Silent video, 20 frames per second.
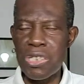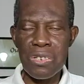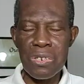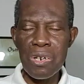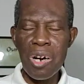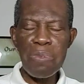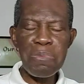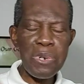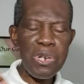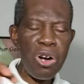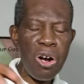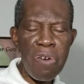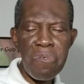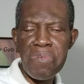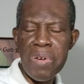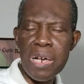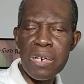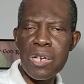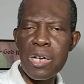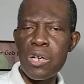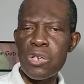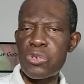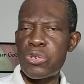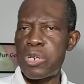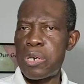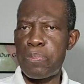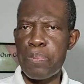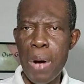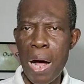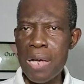It's not being offered to
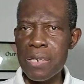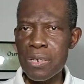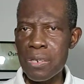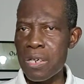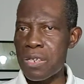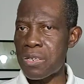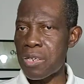the pastor.